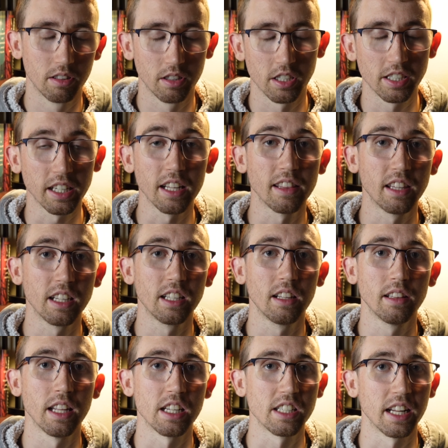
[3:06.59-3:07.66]
The second
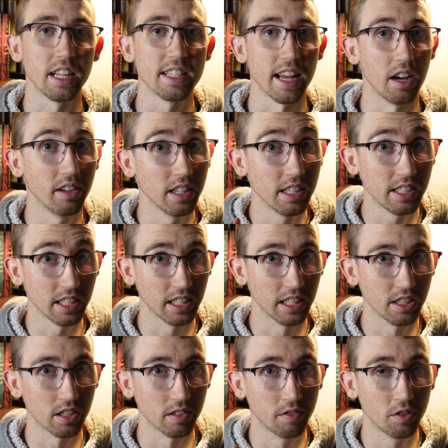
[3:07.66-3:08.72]
thing that stands out is
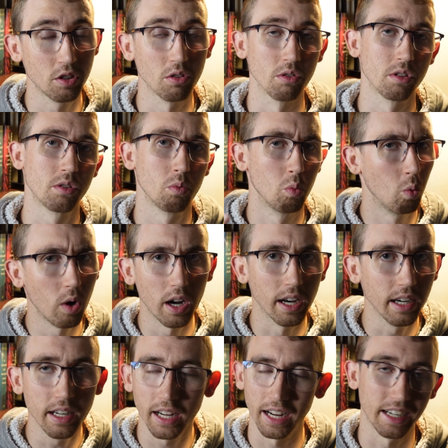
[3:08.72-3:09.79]
ease of use.
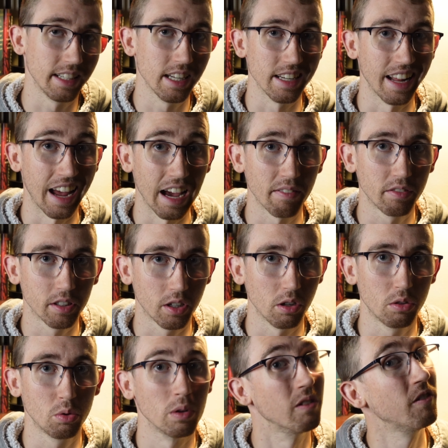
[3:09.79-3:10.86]
One, I didn't have to go
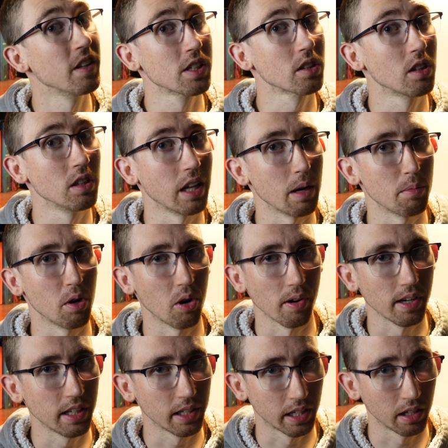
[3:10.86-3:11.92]
to a physical library
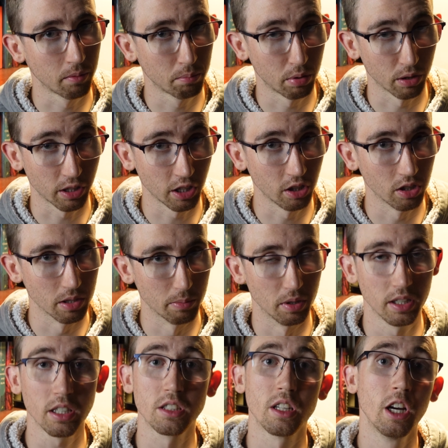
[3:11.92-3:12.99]
to procure the
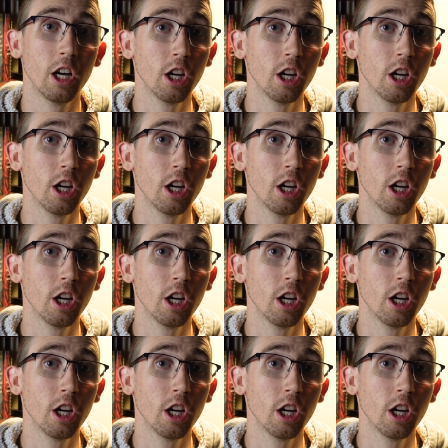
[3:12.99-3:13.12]
books.